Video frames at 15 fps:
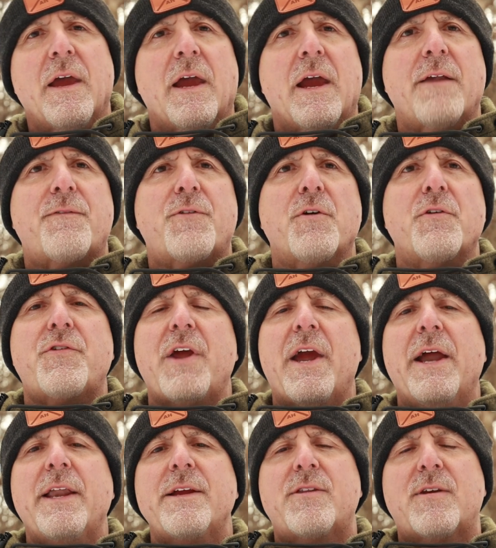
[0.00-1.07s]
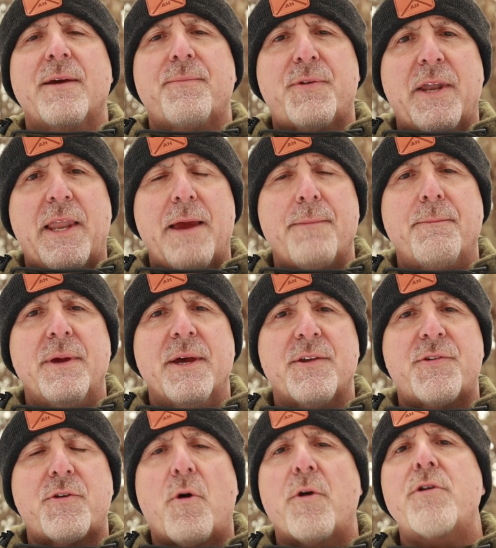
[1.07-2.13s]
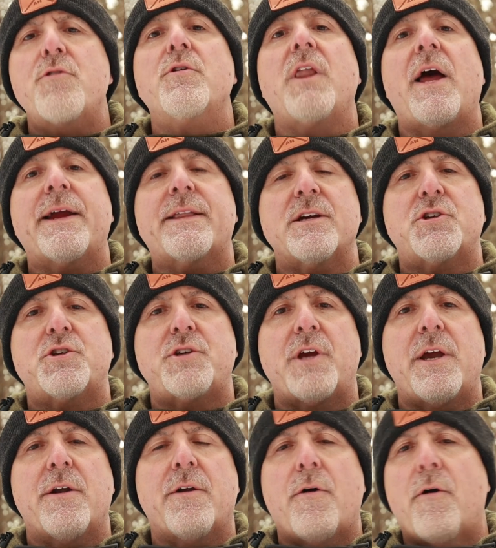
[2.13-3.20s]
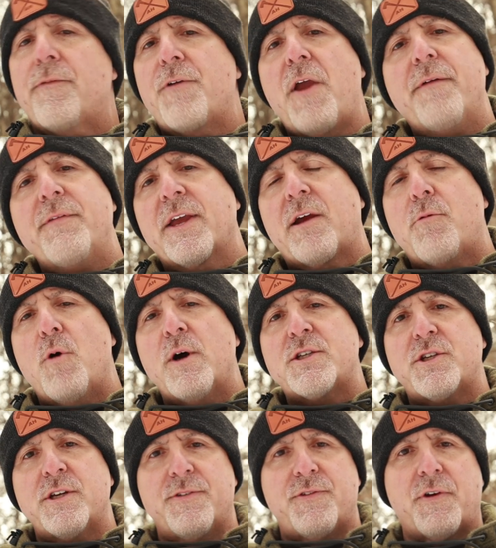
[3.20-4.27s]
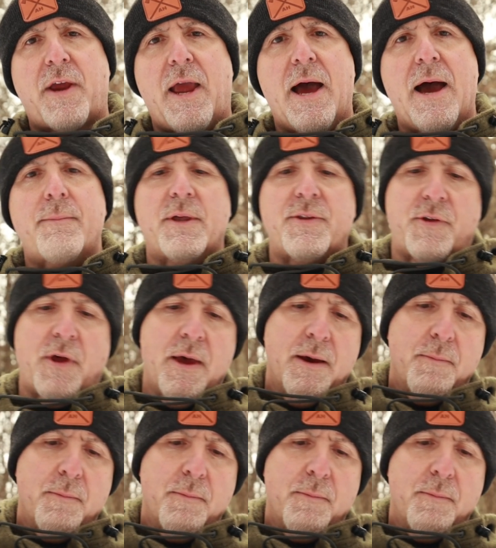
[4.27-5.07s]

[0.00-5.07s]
And if there's any tips that I missed or you'd like to share, or if you have any questions or comments,